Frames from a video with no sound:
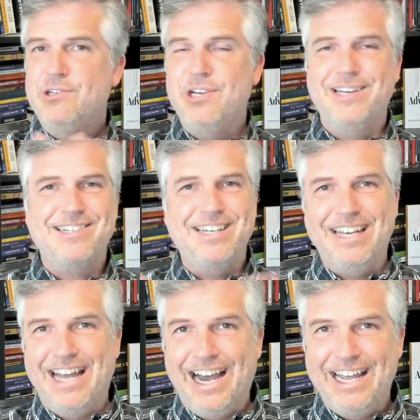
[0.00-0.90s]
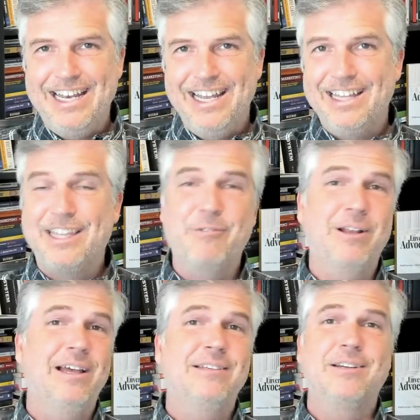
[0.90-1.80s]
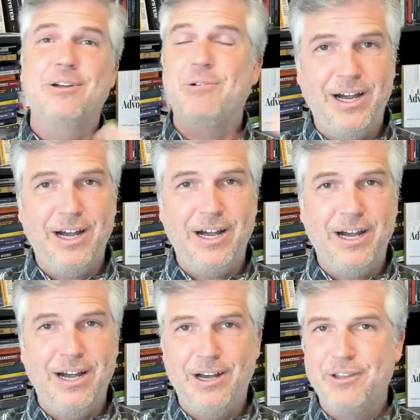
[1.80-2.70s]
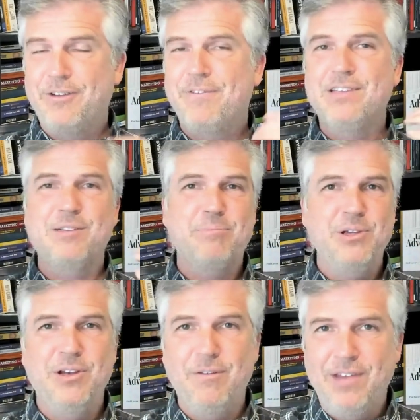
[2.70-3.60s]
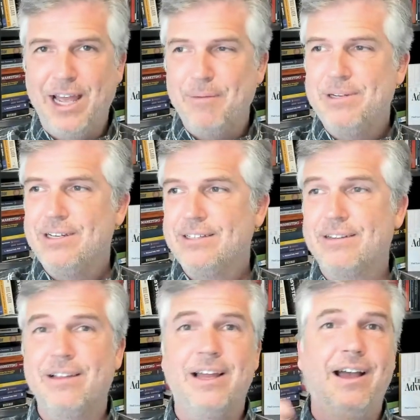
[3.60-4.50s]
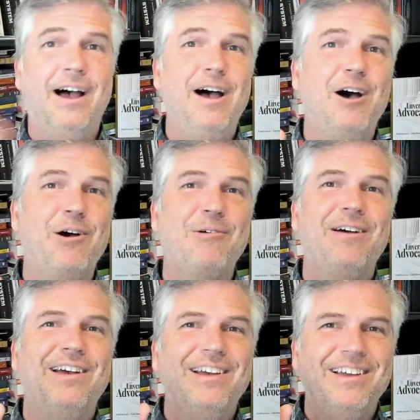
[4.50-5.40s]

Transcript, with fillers: Judge denied it. They realize they're going to trial. They're facing punitive damages. They're like, uh oh,